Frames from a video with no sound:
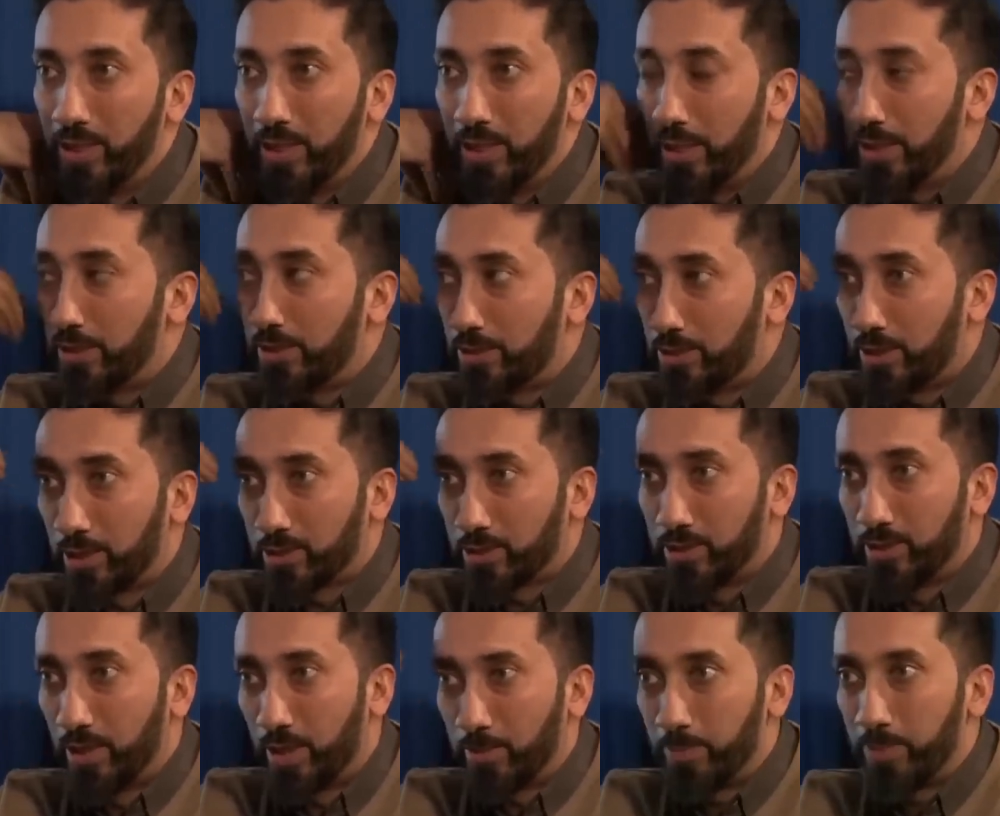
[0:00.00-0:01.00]
it's
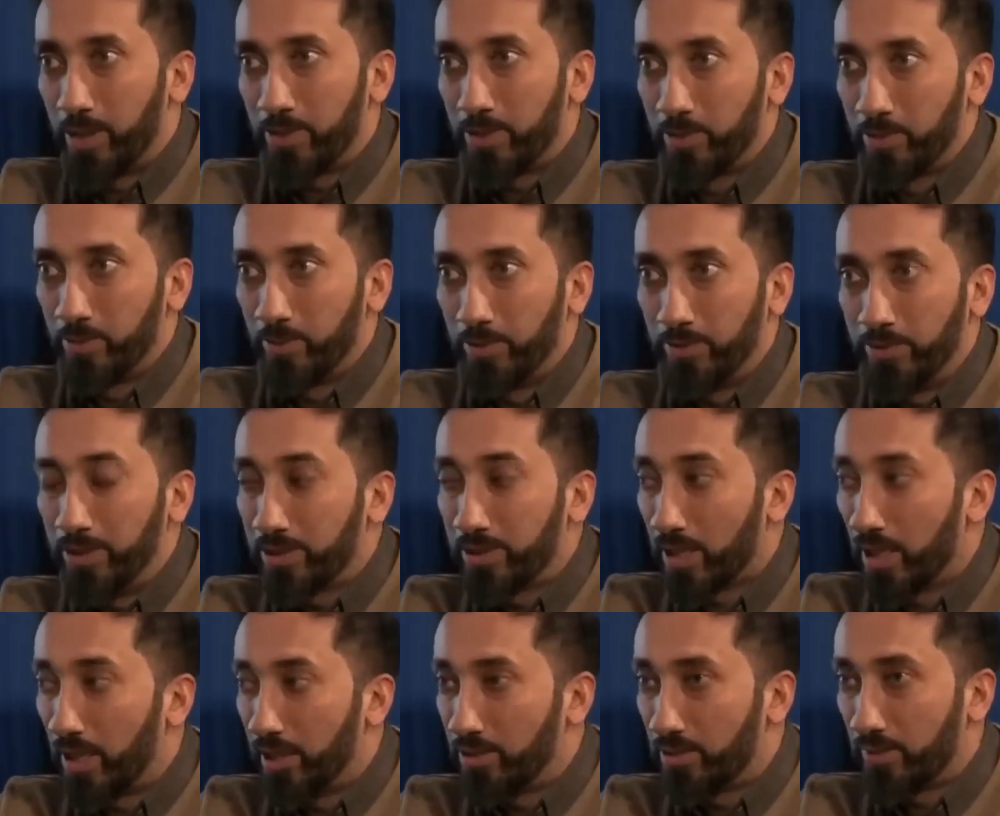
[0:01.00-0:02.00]
just not possible. These
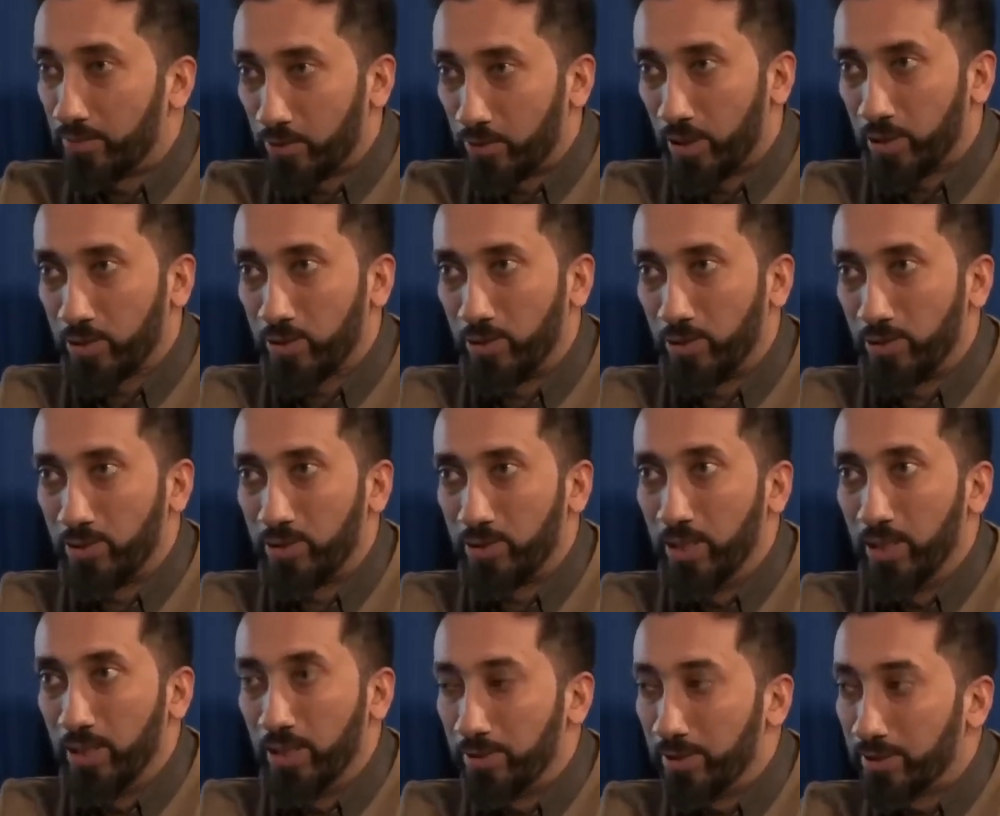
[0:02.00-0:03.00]
kinds of structures,
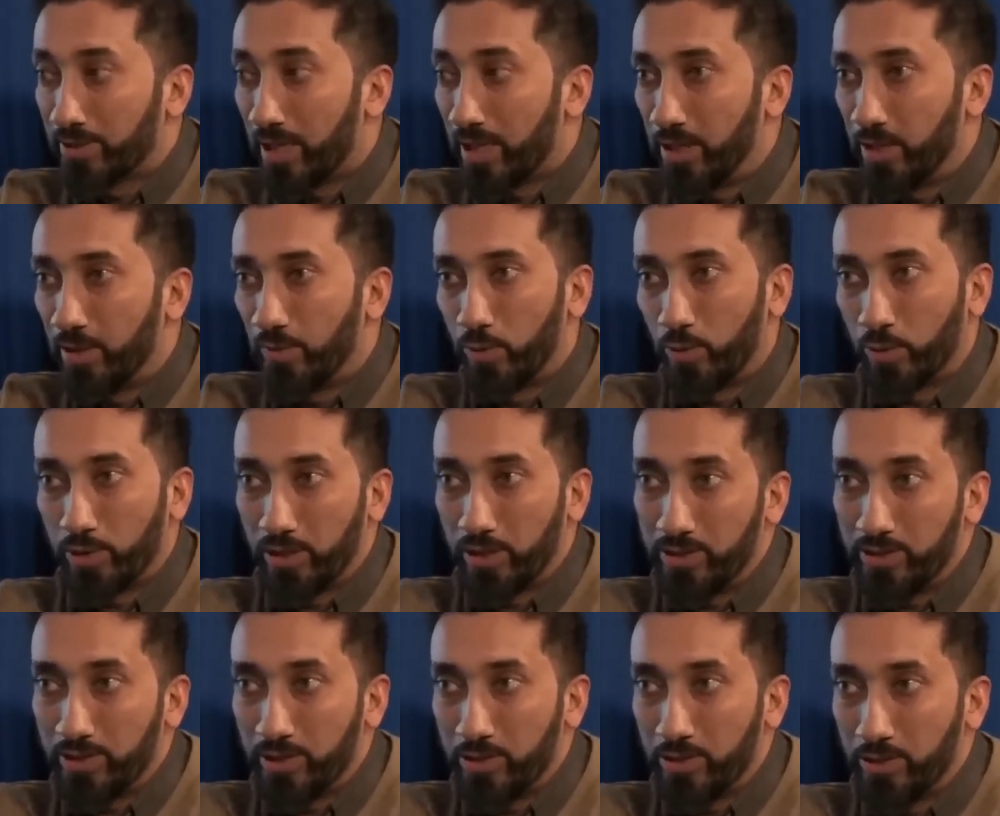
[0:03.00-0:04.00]
this kind of
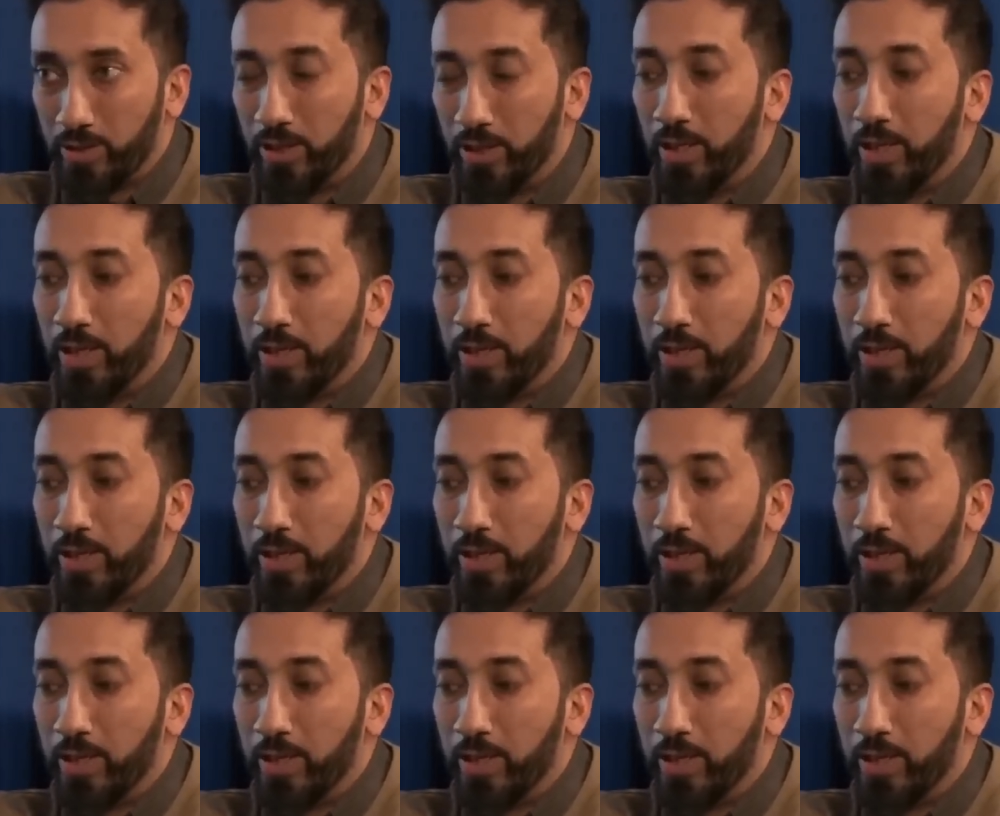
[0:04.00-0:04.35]
organization.